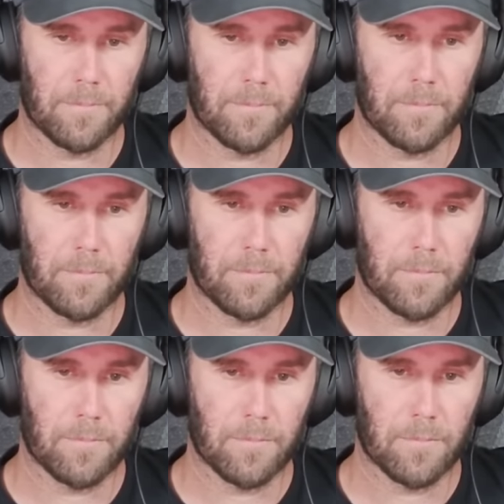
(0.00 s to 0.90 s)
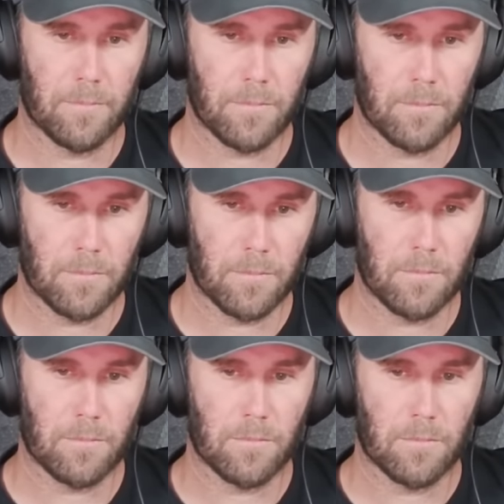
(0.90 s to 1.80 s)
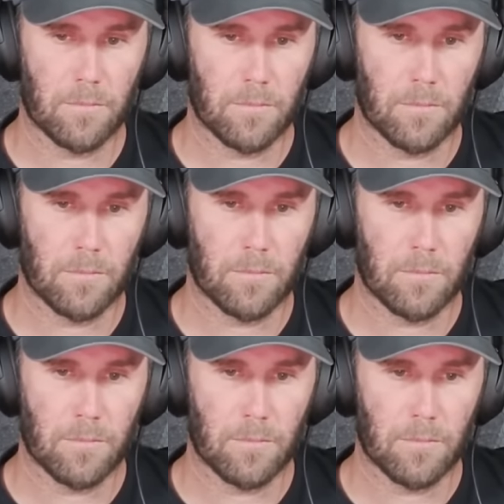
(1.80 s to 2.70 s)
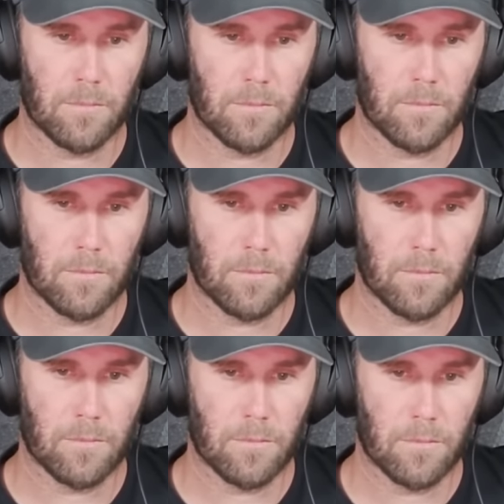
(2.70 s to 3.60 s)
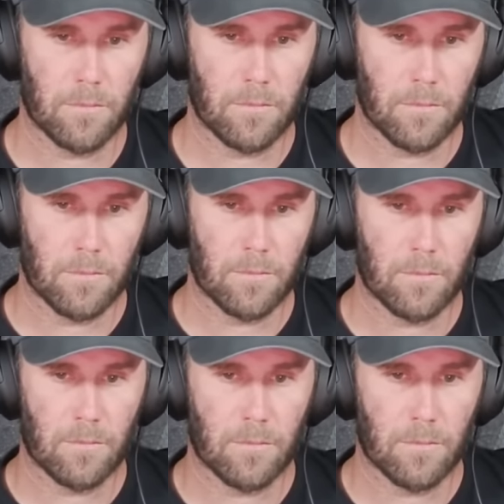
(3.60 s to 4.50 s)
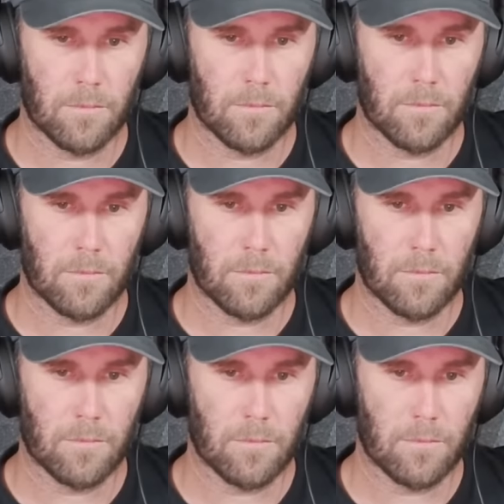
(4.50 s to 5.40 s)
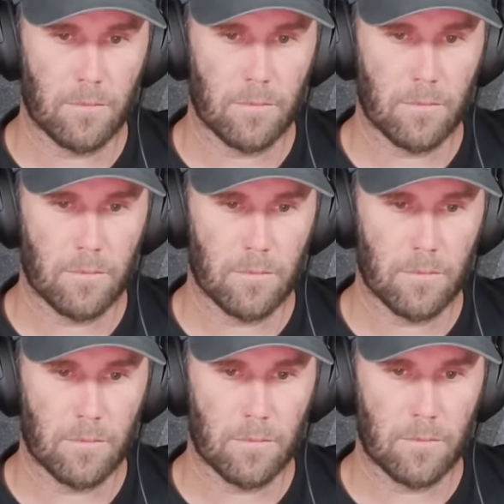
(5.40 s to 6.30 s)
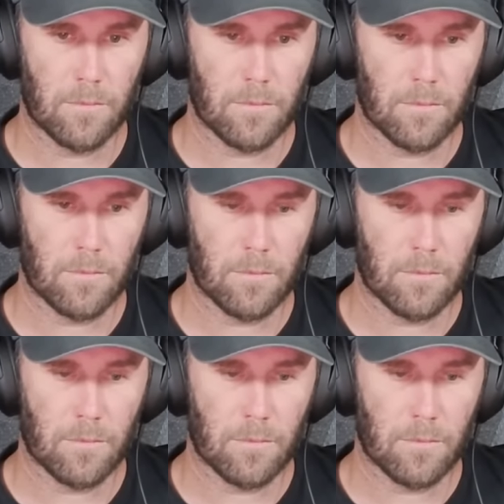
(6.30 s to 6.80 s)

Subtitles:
[no speech]